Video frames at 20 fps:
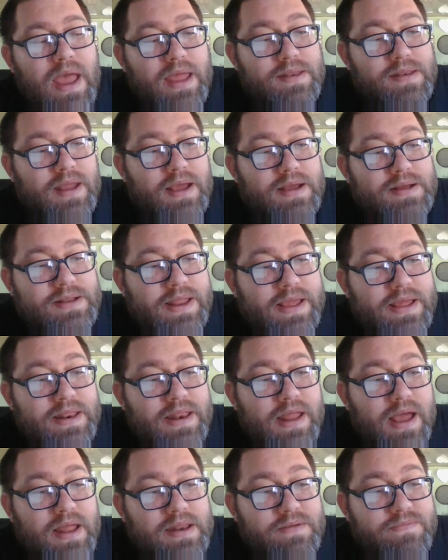in
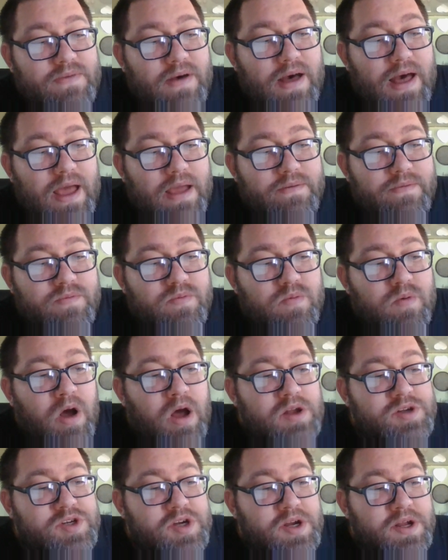1995,
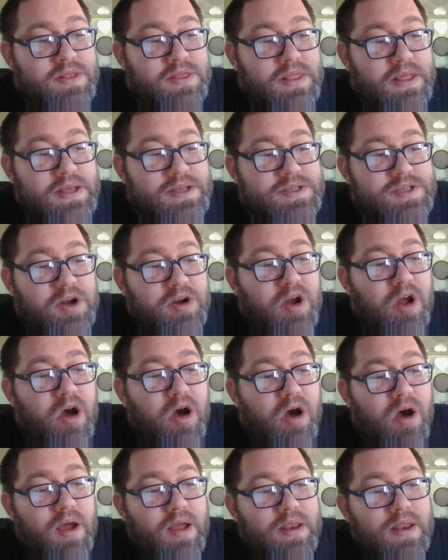Roger and Liz are
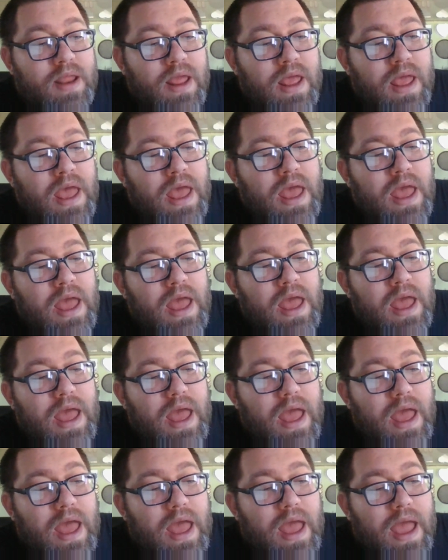gone,
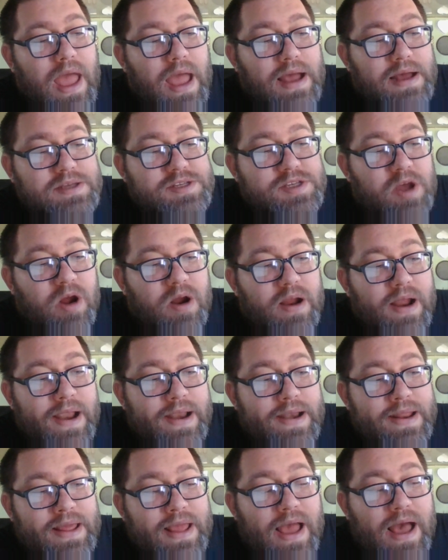as are
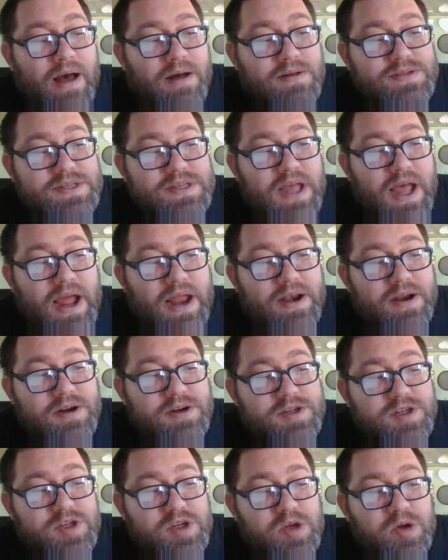any
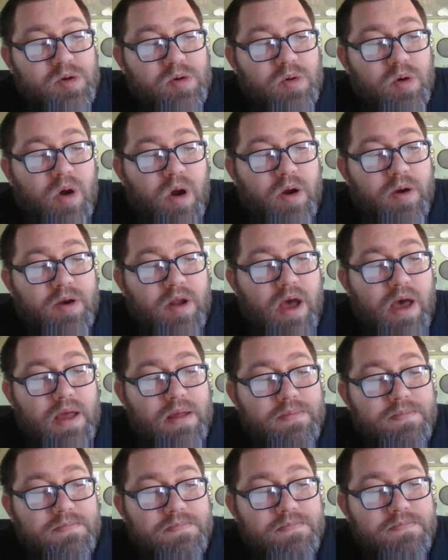outsiders who are
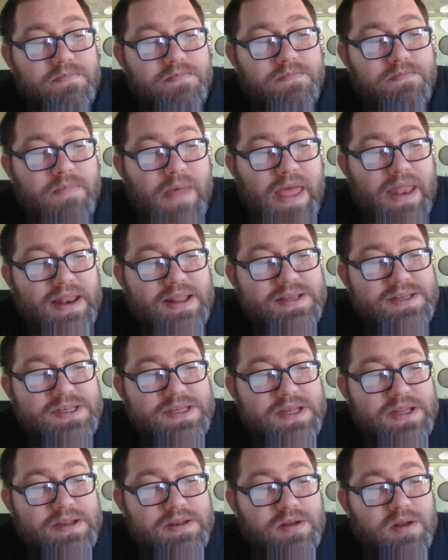not
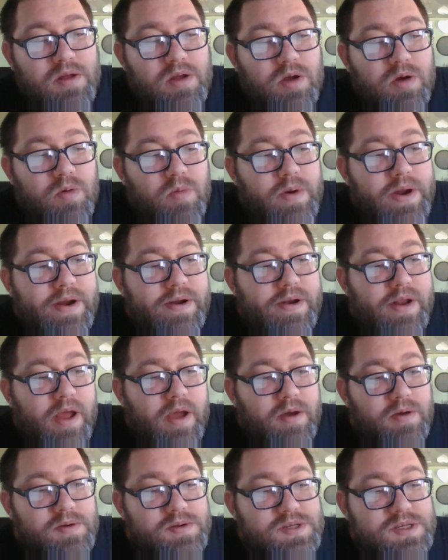menacing
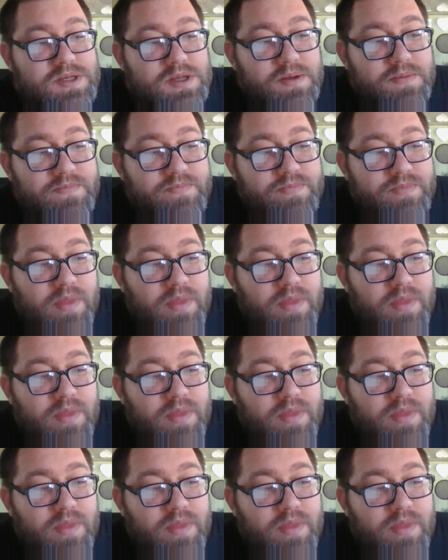weirdos